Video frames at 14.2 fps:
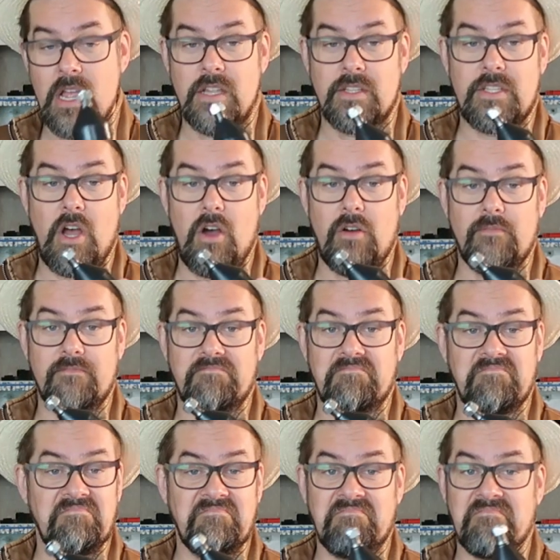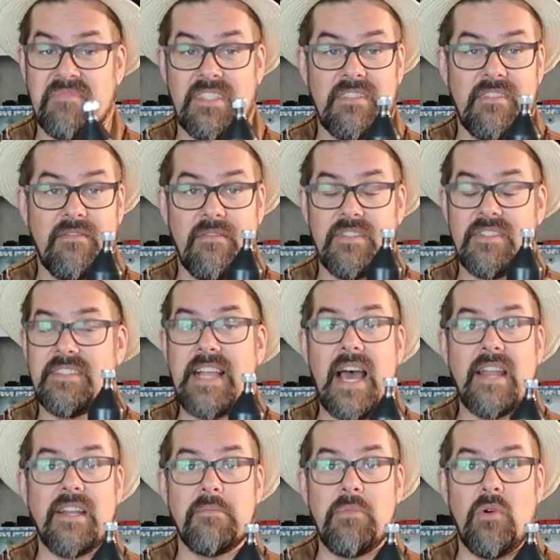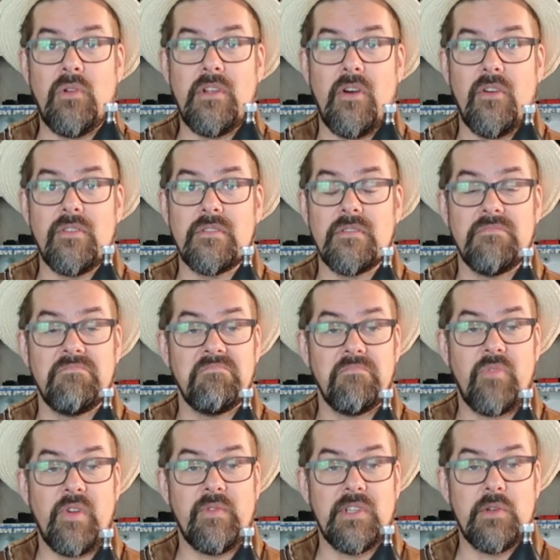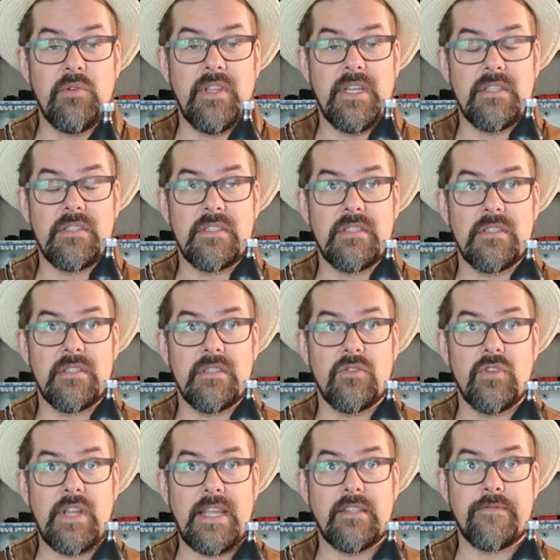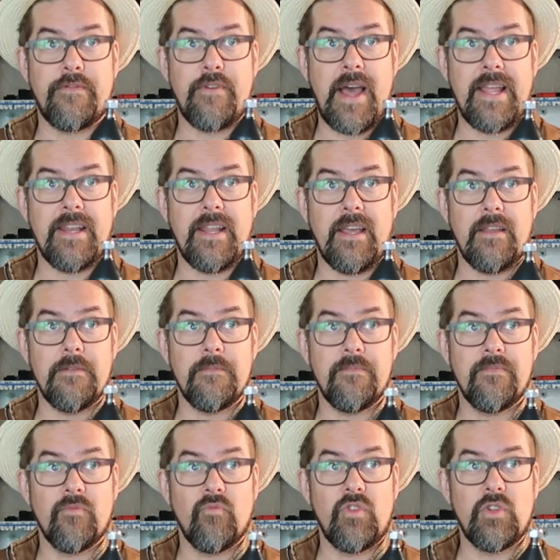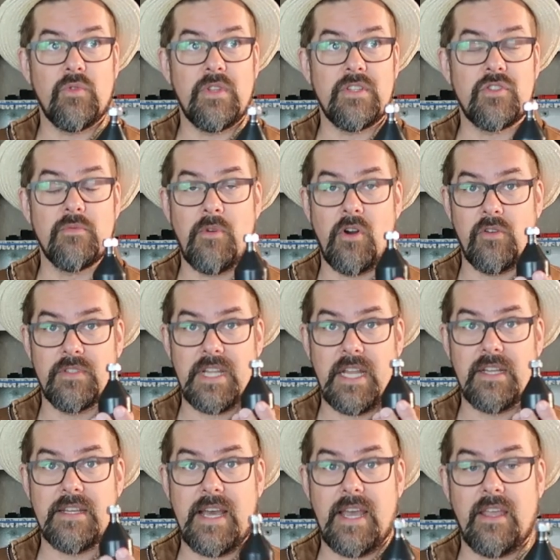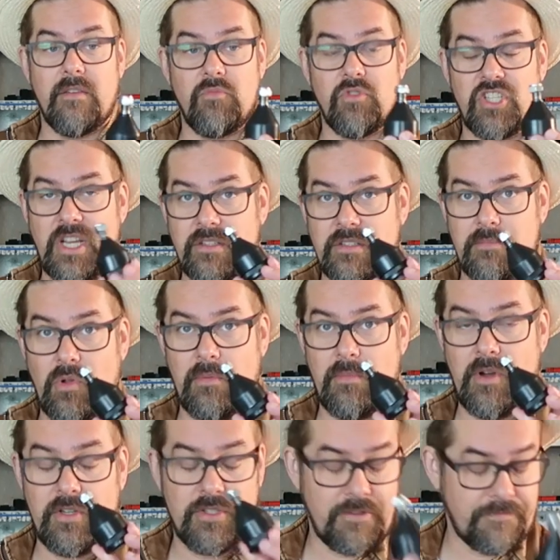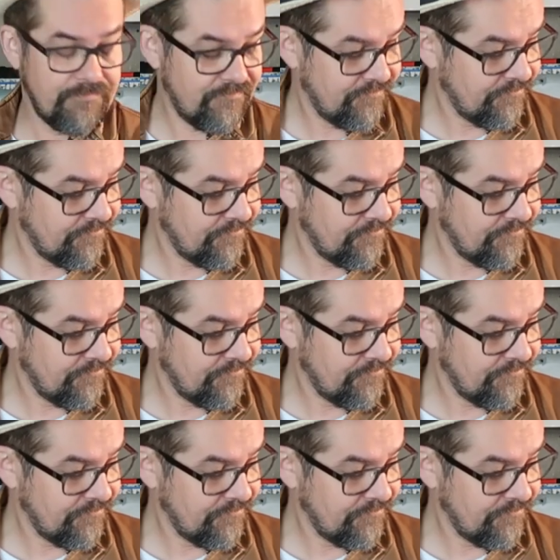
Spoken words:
So, standard ball joint. We will do this, today's Friday, we do this tomorrow Saturday, we change the ball point.